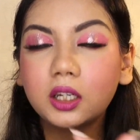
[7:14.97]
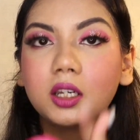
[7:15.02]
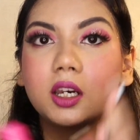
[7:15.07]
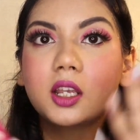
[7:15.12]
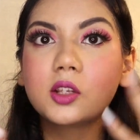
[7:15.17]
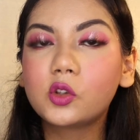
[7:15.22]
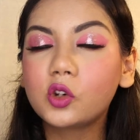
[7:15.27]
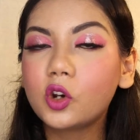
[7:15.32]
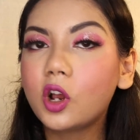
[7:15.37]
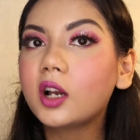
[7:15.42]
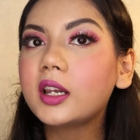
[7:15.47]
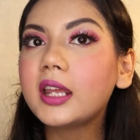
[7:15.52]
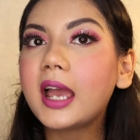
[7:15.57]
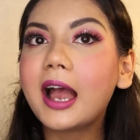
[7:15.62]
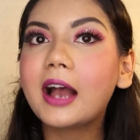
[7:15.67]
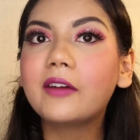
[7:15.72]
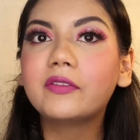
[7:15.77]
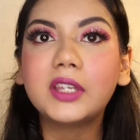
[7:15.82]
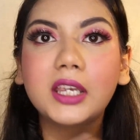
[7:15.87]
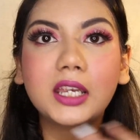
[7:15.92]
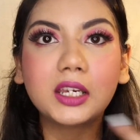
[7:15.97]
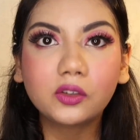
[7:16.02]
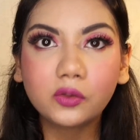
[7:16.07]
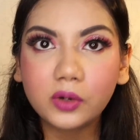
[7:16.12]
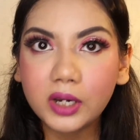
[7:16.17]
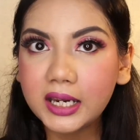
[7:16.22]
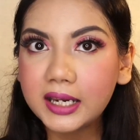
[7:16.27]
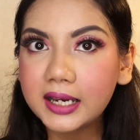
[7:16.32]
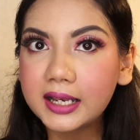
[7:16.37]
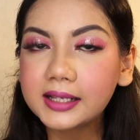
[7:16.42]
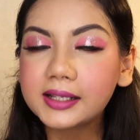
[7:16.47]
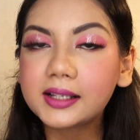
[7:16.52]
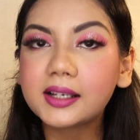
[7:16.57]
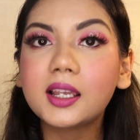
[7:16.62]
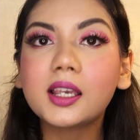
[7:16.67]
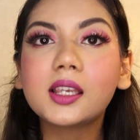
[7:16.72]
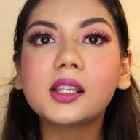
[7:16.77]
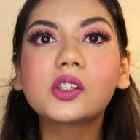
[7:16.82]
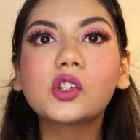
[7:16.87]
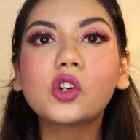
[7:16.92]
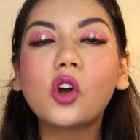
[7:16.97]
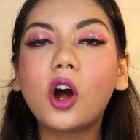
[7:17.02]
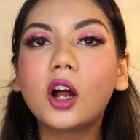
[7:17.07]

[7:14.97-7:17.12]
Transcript: It does not have the ingredients list